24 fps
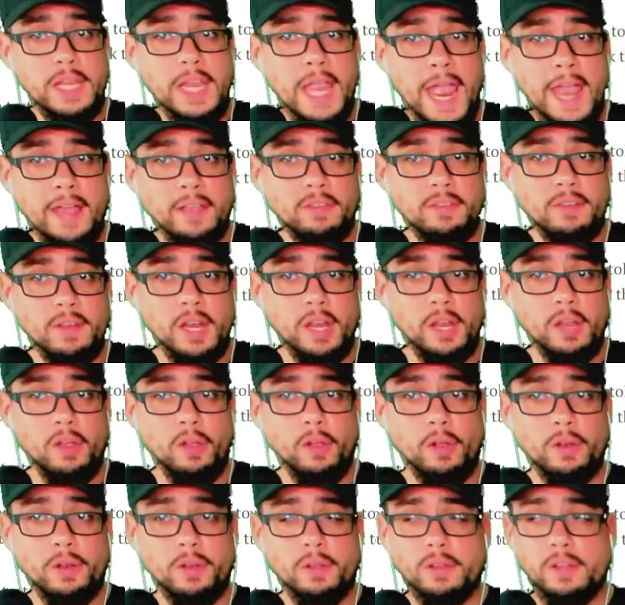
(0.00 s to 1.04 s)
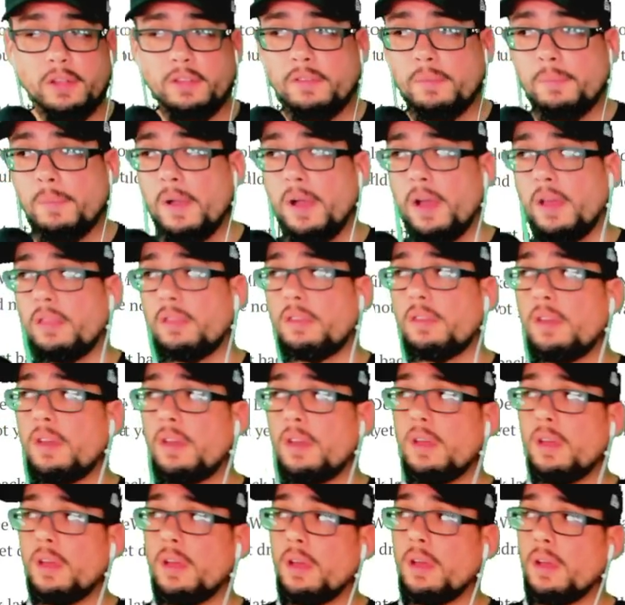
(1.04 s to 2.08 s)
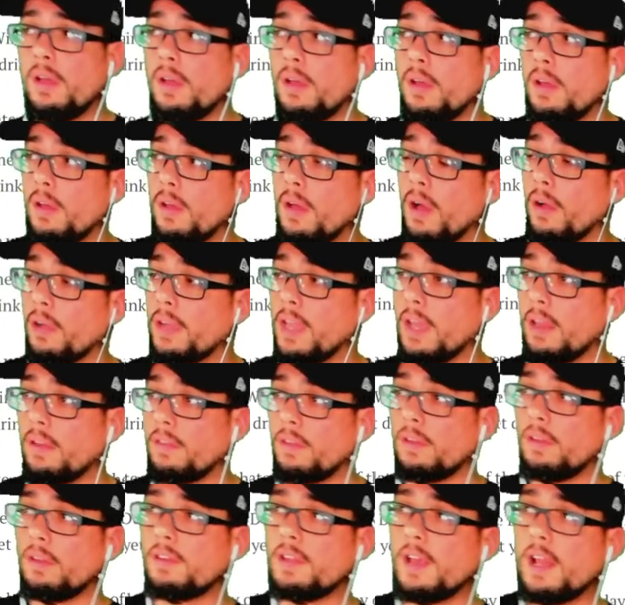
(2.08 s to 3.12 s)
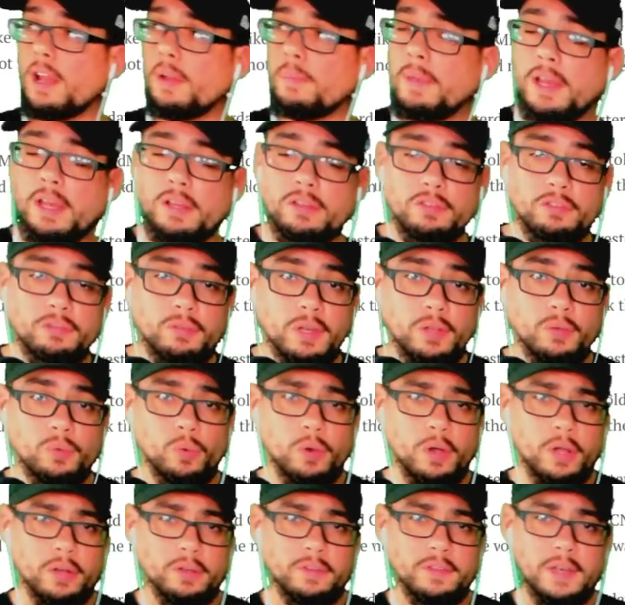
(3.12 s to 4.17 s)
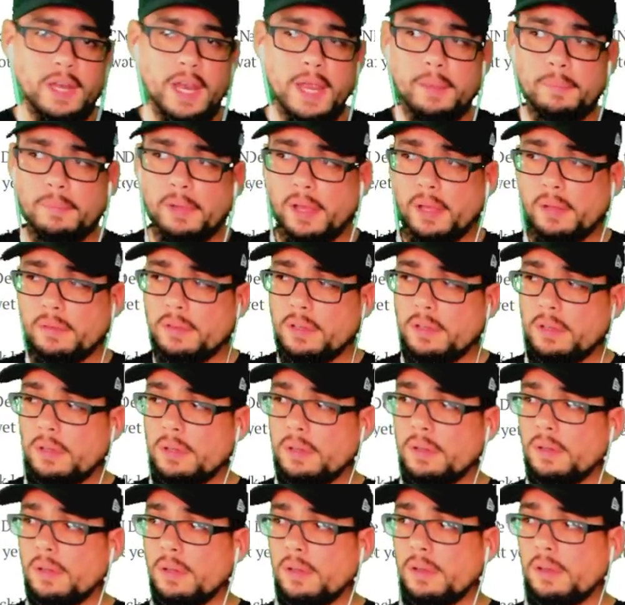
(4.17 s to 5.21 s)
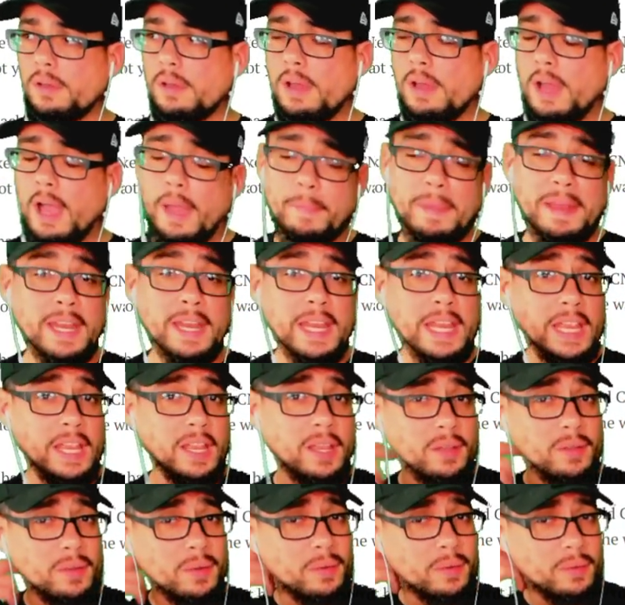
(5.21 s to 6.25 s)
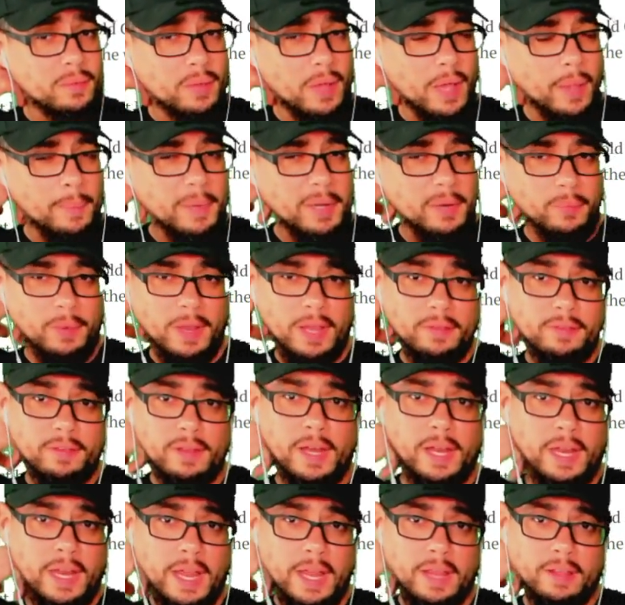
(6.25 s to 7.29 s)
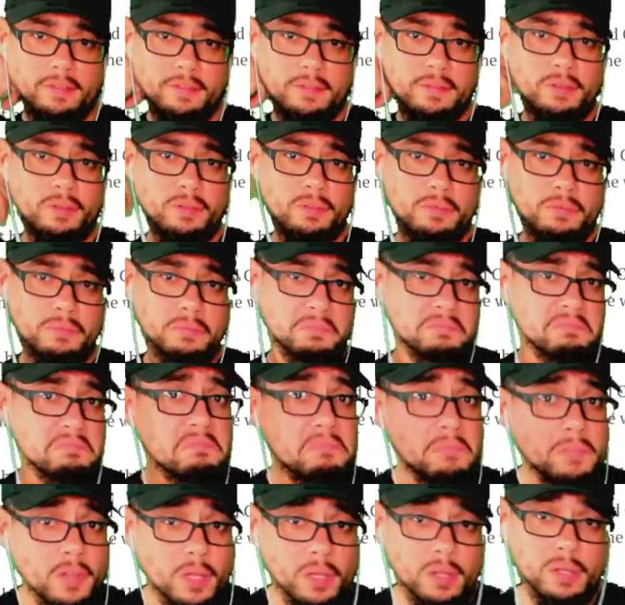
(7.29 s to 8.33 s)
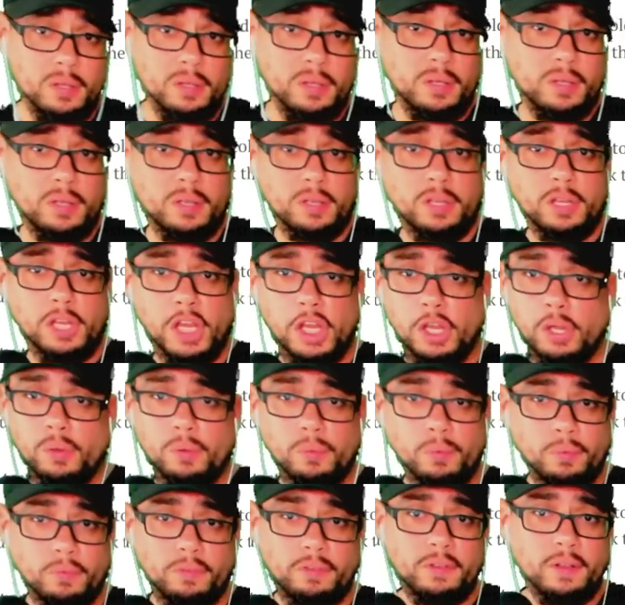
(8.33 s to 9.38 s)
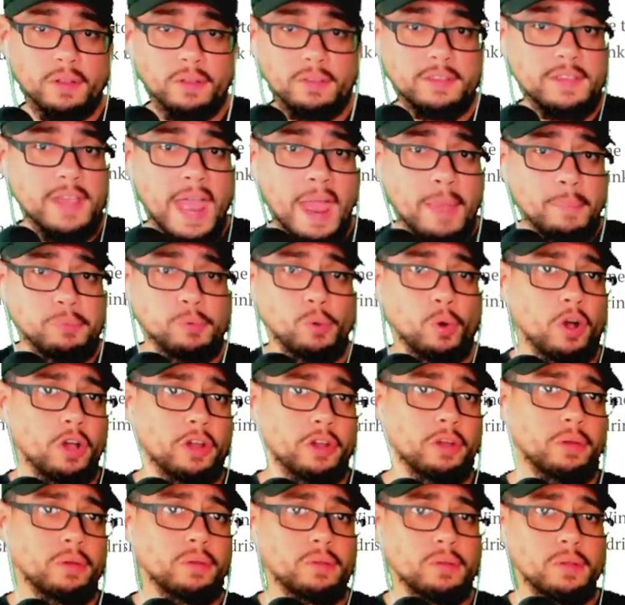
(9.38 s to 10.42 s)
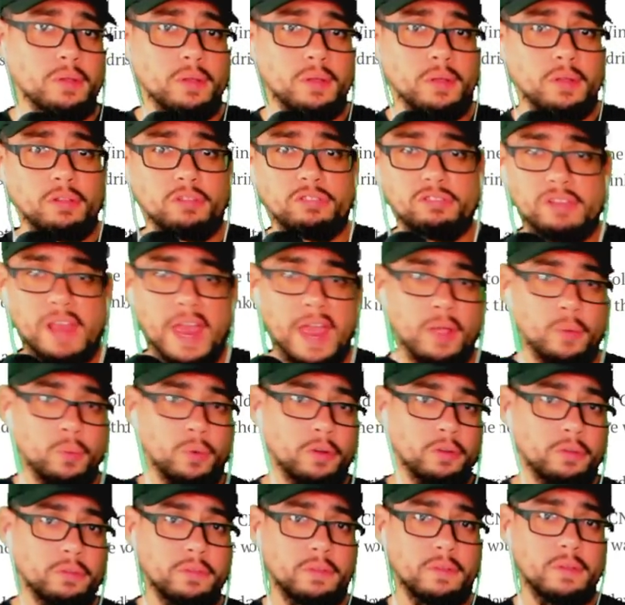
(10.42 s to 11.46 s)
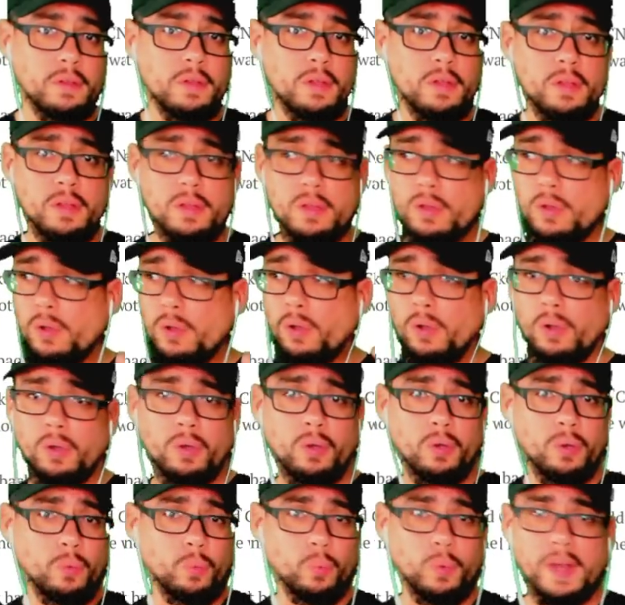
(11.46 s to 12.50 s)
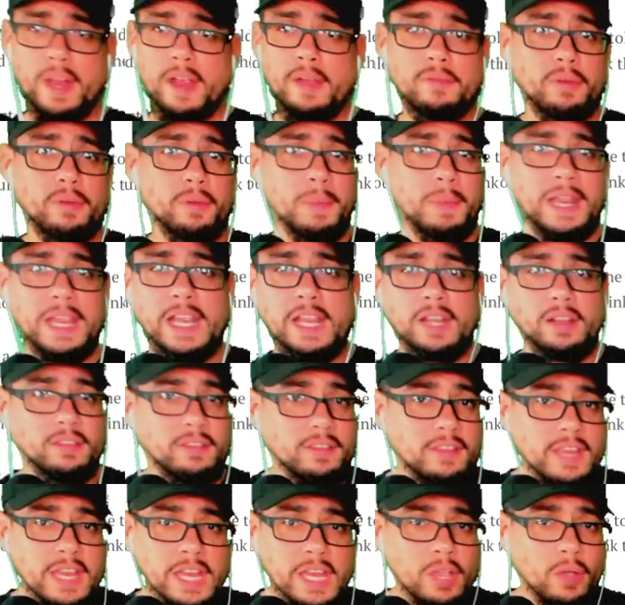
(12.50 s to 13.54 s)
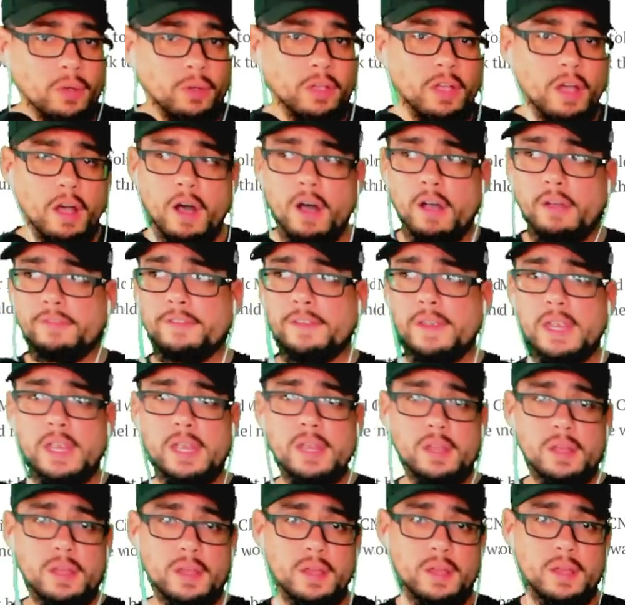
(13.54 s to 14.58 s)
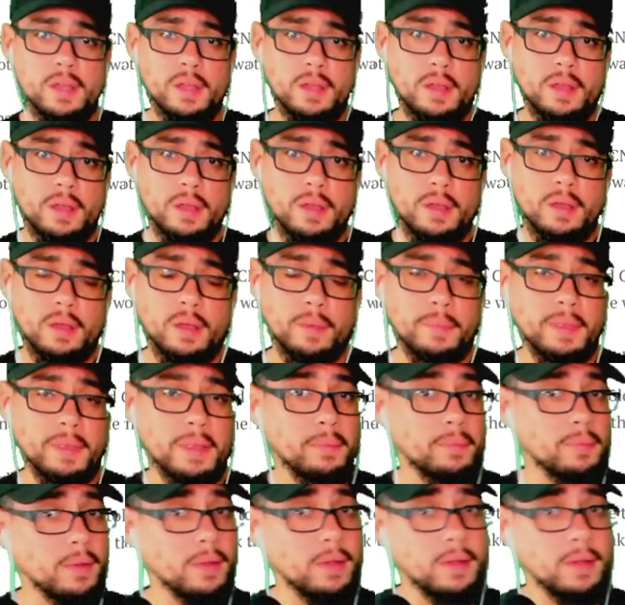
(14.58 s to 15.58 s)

accident earlier this month. Okay, so you're telling many to drink water today, but how many residents has used tap water, showers, or whatever, making tea or coffee? I mean,